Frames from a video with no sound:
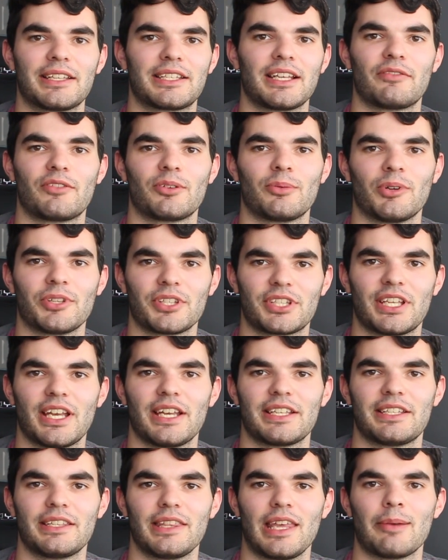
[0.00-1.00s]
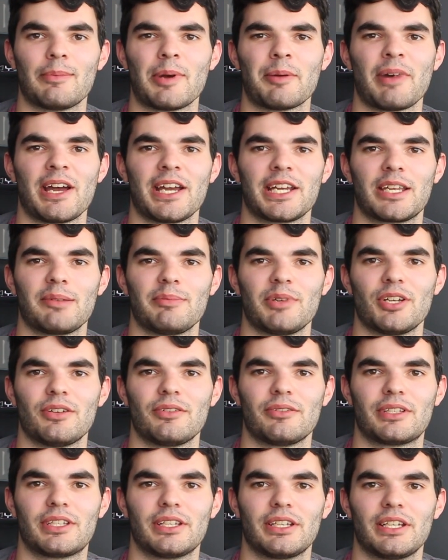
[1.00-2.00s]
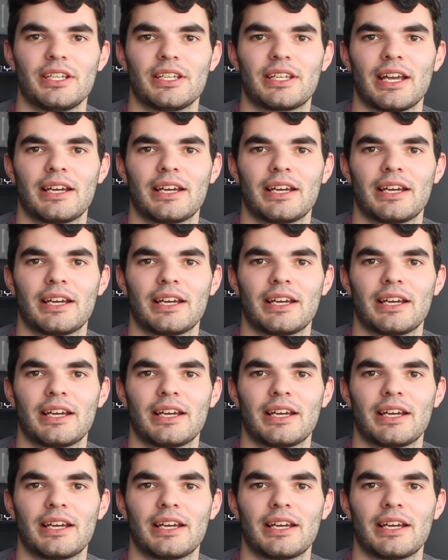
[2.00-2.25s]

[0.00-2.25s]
as everyone says in the MMA community,